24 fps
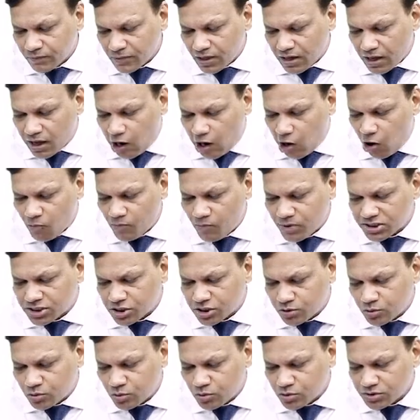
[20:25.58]
How much
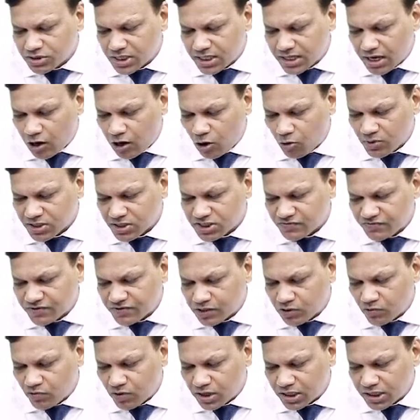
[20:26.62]
dose and how much
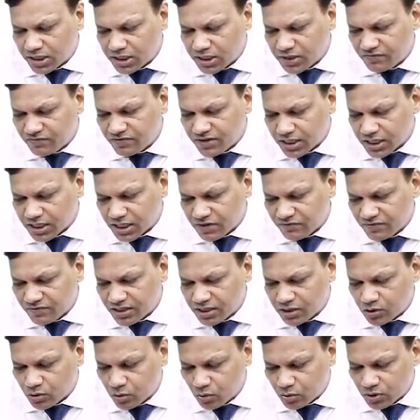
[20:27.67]
frequently we are
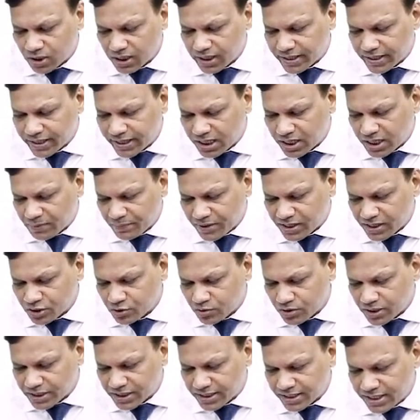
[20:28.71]
giving, total rate per
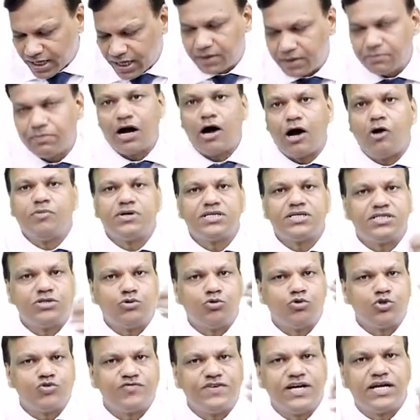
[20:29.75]
unit time, how much
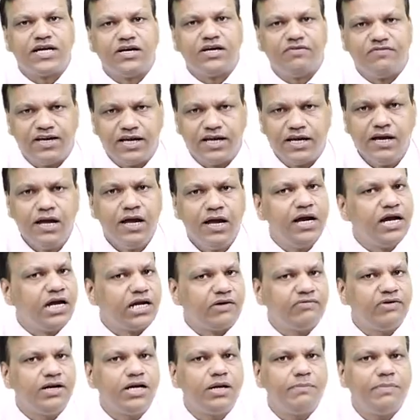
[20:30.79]
dose we are giving, it
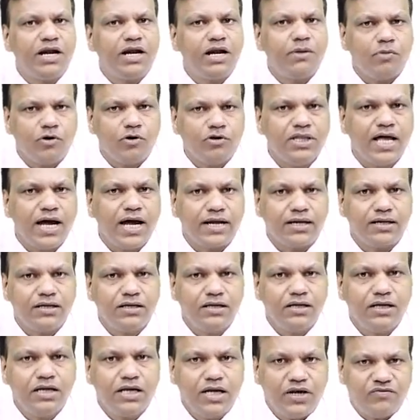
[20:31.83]
will depend upon that.
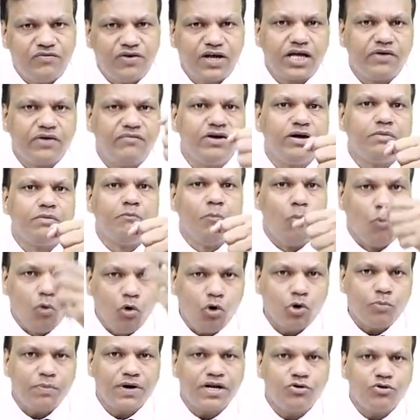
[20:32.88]
If we are giving
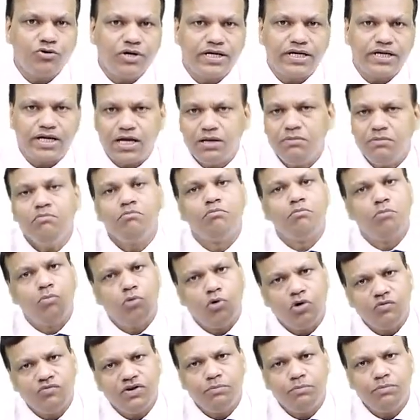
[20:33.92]
more per unit time,
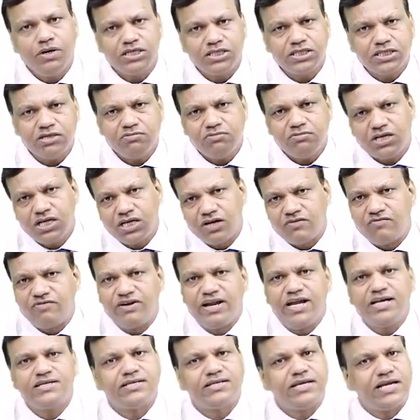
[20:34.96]
more will be achieved. If
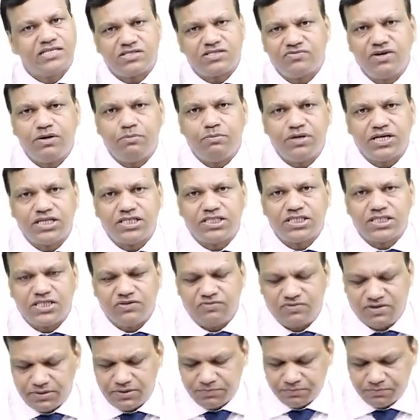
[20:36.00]
less, less will be achieved.